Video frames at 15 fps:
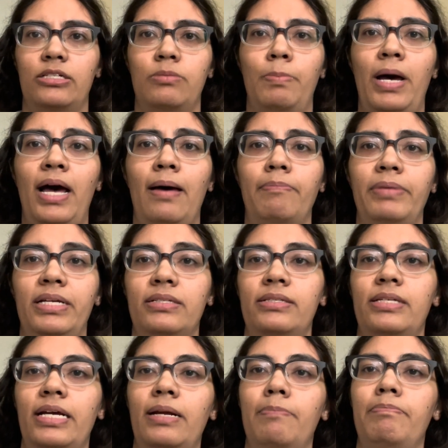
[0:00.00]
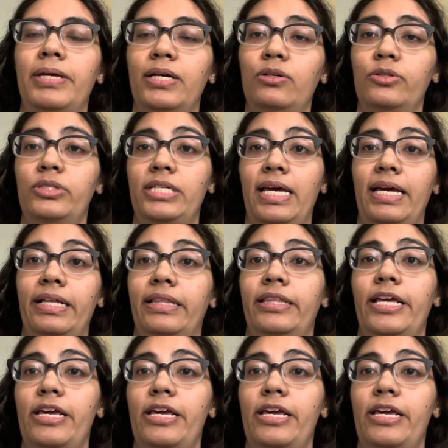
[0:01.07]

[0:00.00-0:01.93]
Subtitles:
Popp instead of building the